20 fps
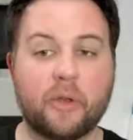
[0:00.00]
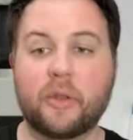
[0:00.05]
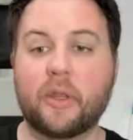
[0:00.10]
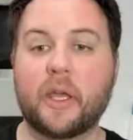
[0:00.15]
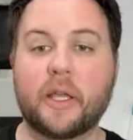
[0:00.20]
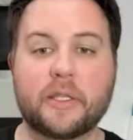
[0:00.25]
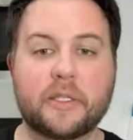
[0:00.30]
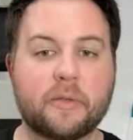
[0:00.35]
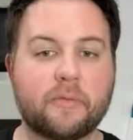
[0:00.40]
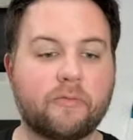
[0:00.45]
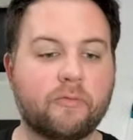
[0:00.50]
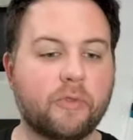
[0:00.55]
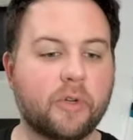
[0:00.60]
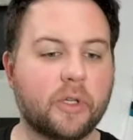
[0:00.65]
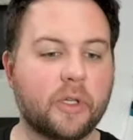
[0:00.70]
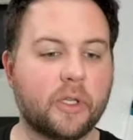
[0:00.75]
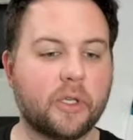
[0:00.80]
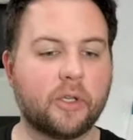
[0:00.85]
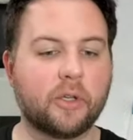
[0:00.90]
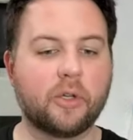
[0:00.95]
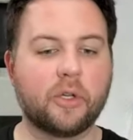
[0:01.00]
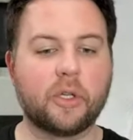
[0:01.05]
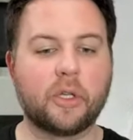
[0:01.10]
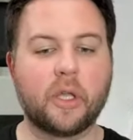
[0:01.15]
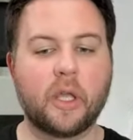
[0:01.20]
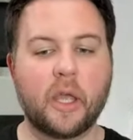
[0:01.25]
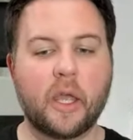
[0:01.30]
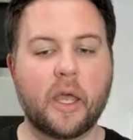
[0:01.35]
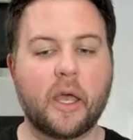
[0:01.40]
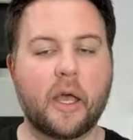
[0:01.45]
period, they had some really good
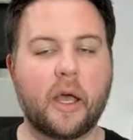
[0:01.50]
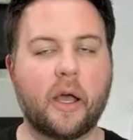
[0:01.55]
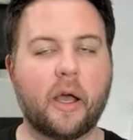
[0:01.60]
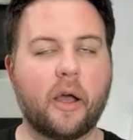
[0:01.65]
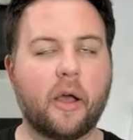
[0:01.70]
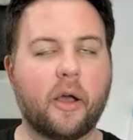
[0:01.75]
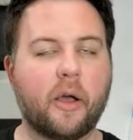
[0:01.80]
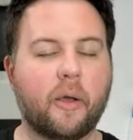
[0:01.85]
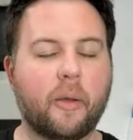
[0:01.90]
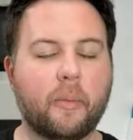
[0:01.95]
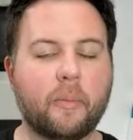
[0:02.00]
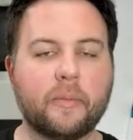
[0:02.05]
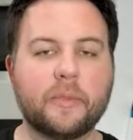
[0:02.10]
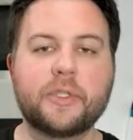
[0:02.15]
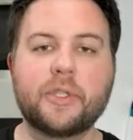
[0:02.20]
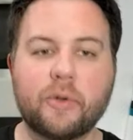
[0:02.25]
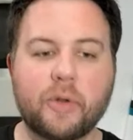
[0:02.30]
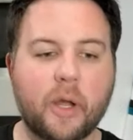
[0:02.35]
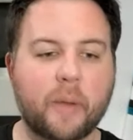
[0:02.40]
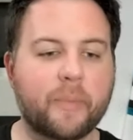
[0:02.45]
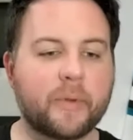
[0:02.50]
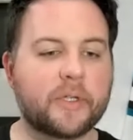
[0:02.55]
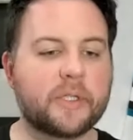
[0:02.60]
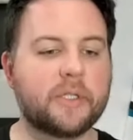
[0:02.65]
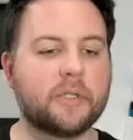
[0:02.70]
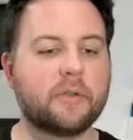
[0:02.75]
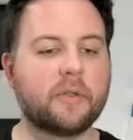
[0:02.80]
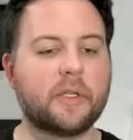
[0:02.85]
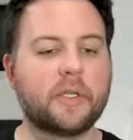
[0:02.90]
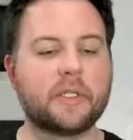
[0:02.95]
um, zone
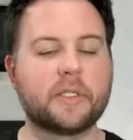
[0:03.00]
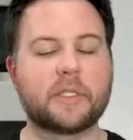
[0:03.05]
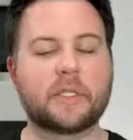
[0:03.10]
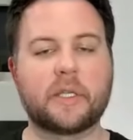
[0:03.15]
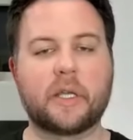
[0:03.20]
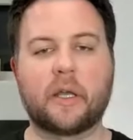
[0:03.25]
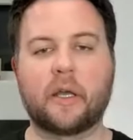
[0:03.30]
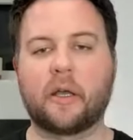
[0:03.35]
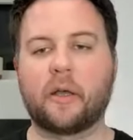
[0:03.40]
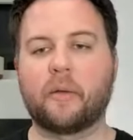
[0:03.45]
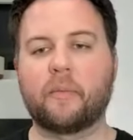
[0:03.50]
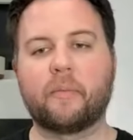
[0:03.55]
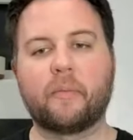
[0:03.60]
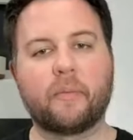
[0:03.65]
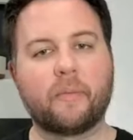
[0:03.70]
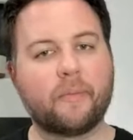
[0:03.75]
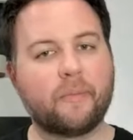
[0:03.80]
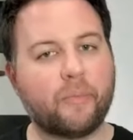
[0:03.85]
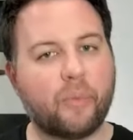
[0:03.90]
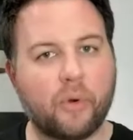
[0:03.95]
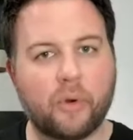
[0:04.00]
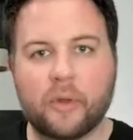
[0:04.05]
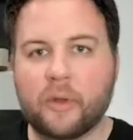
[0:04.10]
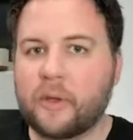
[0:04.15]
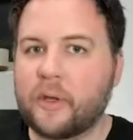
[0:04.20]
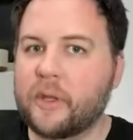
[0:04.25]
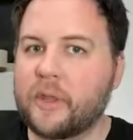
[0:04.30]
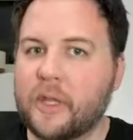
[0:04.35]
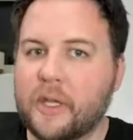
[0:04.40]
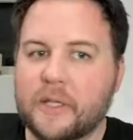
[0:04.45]
opportunities. Um,
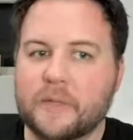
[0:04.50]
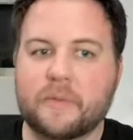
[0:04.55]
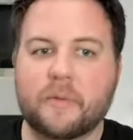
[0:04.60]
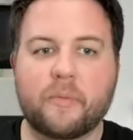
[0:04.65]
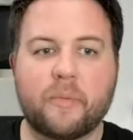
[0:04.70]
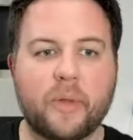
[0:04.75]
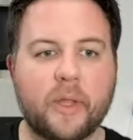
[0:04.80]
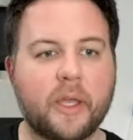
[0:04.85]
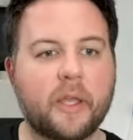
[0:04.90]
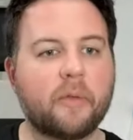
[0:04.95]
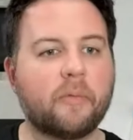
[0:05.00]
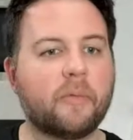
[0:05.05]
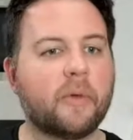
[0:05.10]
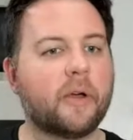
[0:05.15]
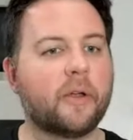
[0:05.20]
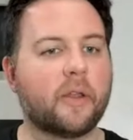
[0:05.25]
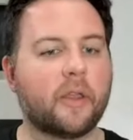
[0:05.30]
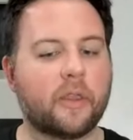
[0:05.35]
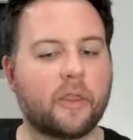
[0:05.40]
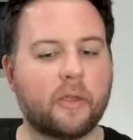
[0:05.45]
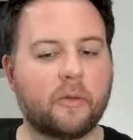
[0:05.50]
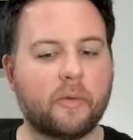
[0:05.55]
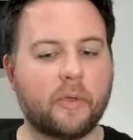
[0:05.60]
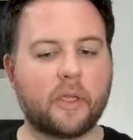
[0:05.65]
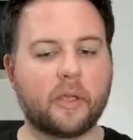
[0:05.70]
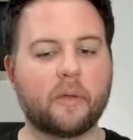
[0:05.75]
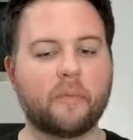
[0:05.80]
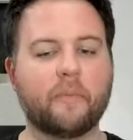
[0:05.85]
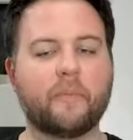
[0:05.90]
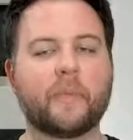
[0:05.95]
Bordeleau, I think, has been playing well. I think we
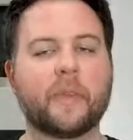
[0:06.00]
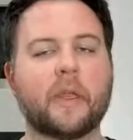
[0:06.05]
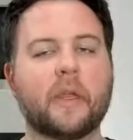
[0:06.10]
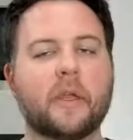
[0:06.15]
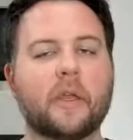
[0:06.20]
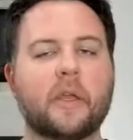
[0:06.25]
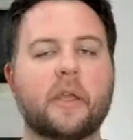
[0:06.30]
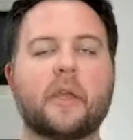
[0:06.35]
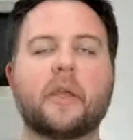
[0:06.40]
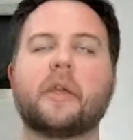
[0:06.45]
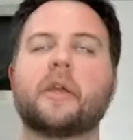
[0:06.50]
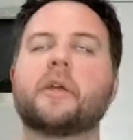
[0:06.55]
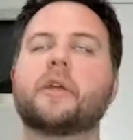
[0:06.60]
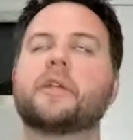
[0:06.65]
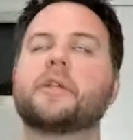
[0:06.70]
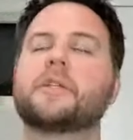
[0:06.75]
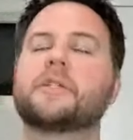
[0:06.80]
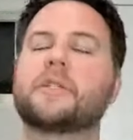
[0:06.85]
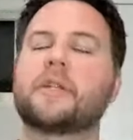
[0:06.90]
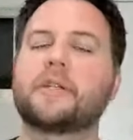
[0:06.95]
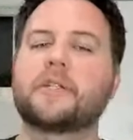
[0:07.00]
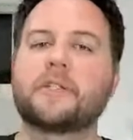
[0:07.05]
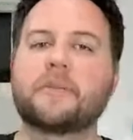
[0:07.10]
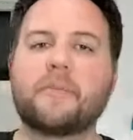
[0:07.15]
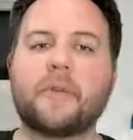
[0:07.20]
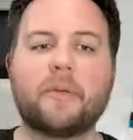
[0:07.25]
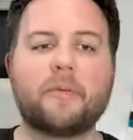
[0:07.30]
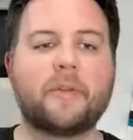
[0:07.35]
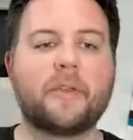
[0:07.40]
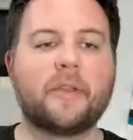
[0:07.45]
can start to
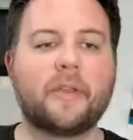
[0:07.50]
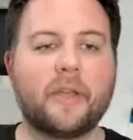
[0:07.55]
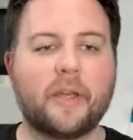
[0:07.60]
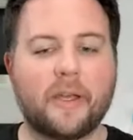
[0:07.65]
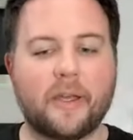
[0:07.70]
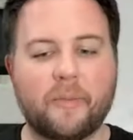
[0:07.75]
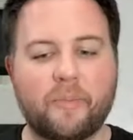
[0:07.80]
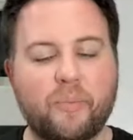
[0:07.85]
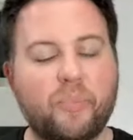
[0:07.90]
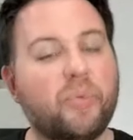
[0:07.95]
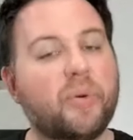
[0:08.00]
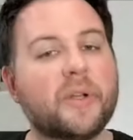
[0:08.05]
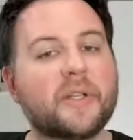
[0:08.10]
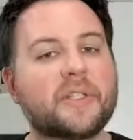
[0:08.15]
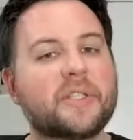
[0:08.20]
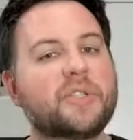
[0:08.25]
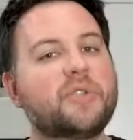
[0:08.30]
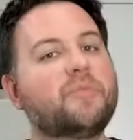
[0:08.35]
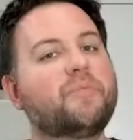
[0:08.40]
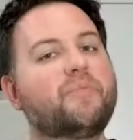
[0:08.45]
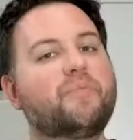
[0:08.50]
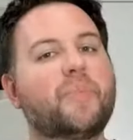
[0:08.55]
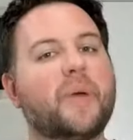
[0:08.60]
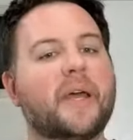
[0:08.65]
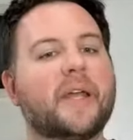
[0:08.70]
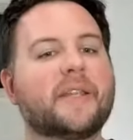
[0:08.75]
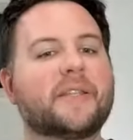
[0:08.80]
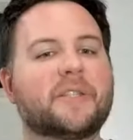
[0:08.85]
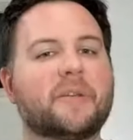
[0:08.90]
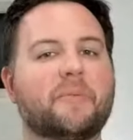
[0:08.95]
maybe uh, put to
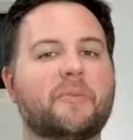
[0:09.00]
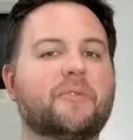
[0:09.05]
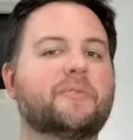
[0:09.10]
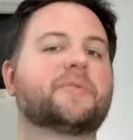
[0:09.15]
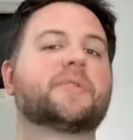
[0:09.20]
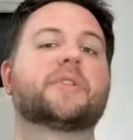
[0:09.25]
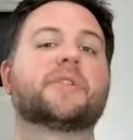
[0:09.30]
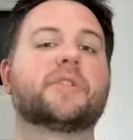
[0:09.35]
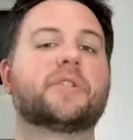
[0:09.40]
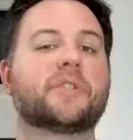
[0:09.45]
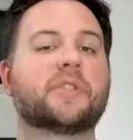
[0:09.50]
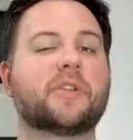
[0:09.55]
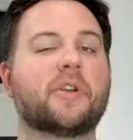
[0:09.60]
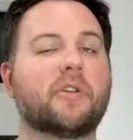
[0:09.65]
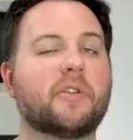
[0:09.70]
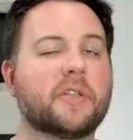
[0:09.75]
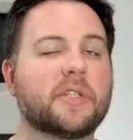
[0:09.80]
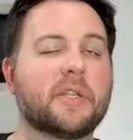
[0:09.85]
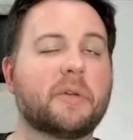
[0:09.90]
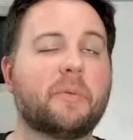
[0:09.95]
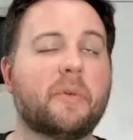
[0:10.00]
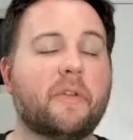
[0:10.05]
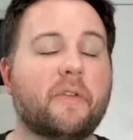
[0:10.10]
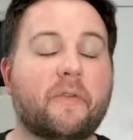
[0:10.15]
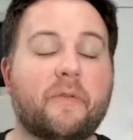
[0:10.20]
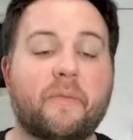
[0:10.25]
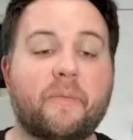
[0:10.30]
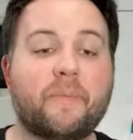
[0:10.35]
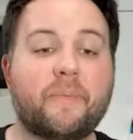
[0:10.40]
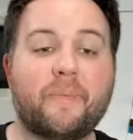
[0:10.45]
bed some of those concerns that
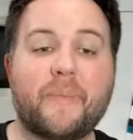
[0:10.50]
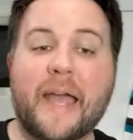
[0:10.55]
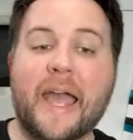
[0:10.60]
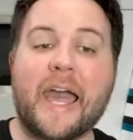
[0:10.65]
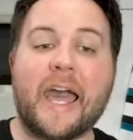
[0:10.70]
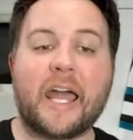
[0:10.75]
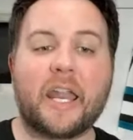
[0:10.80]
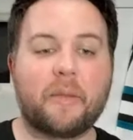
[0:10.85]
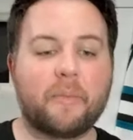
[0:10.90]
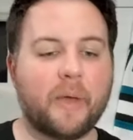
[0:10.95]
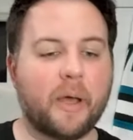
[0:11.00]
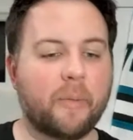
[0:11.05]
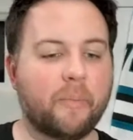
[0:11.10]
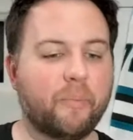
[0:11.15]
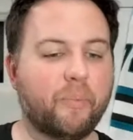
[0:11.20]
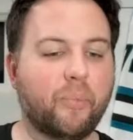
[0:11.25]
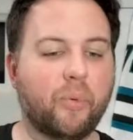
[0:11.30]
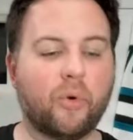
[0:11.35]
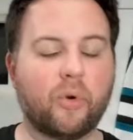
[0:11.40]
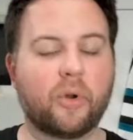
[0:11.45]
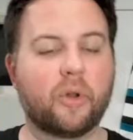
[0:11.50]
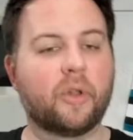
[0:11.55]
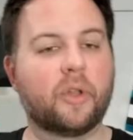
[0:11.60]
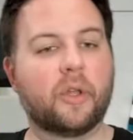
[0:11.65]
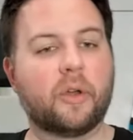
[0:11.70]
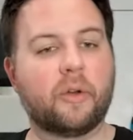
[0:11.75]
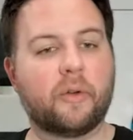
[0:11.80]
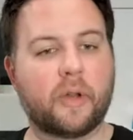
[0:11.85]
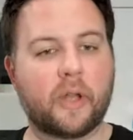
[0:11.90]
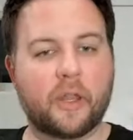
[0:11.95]
we've had about
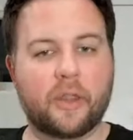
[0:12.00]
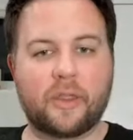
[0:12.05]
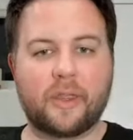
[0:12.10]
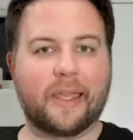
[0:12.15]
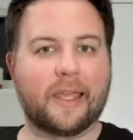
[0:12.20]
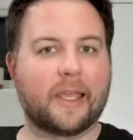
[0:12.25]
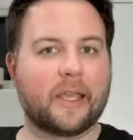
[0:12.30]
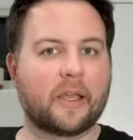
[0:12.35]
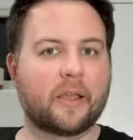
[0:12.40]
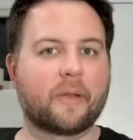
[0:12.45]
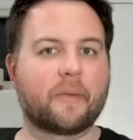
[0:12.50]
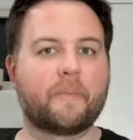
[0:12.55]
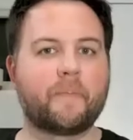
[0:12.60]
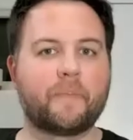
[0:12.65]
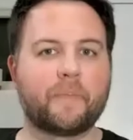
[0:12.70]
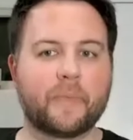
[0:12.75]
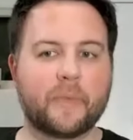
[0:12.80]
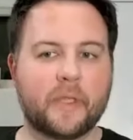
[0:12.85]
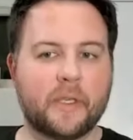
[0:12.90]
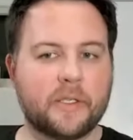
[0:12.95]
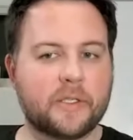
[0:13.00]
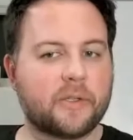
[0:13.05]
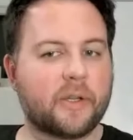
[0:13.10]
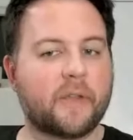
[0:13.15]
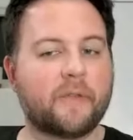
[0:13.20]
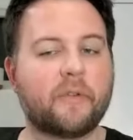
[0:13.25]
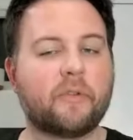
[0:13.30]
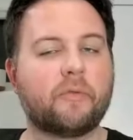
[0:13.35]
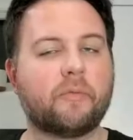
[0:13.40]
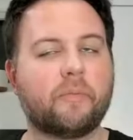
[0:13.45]
Bordeleau. And I think he's
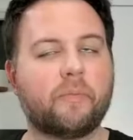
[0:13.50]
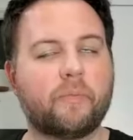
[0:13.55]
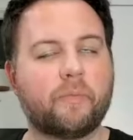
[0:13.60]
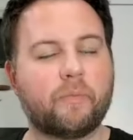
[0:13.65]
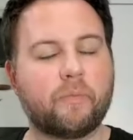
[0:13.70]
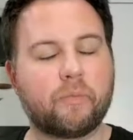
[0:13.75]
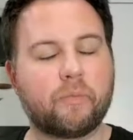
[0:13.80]
going to have a